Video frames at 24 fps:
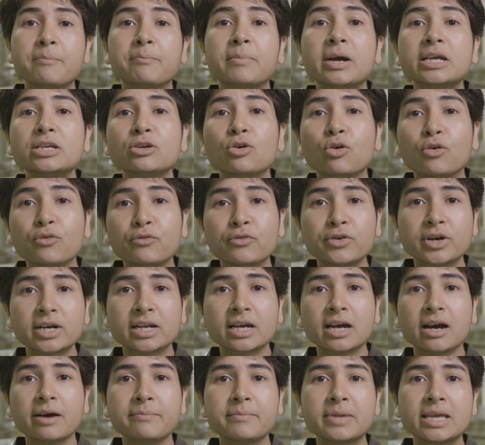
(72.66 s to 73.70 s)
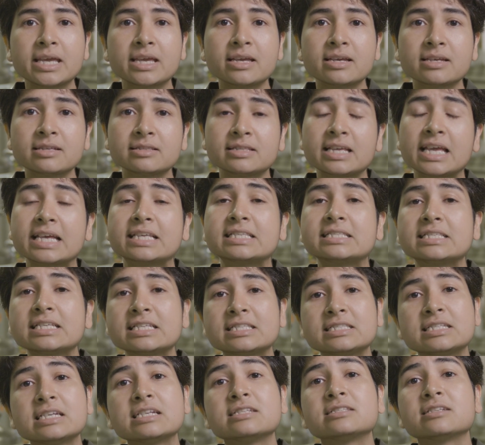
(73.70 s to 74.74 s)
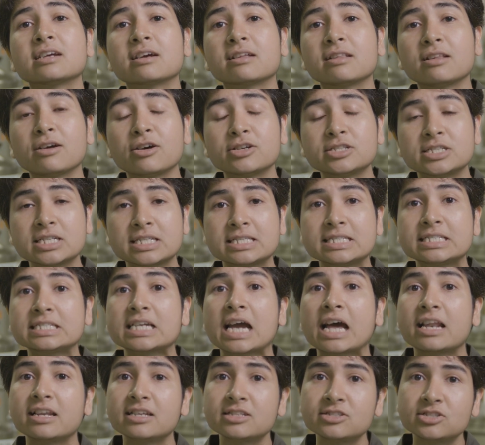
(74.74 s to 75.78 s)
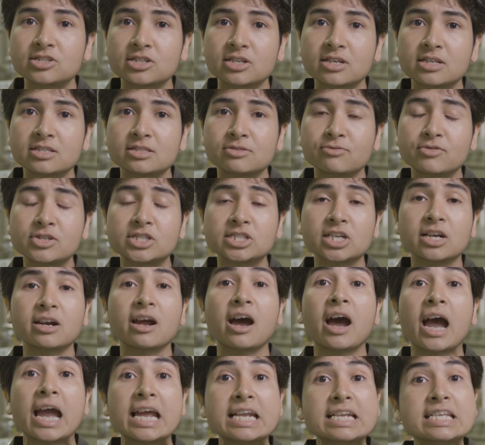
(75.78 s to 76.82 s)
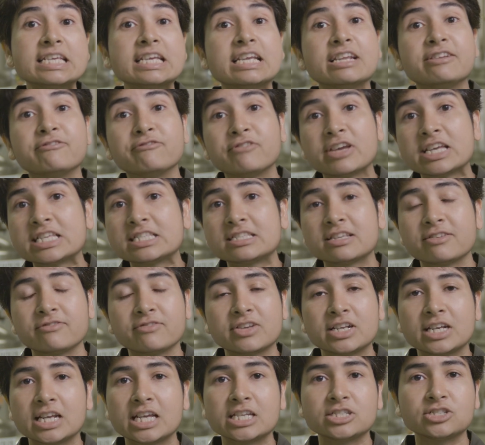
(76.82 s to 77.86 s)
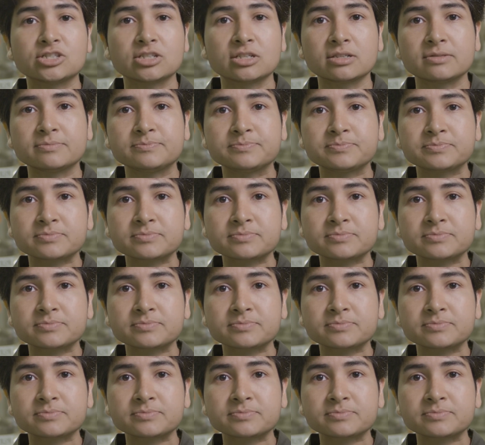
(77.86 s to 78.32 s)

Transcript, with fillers: by overcoming the existing technologies challenges which are highly invasive in nature.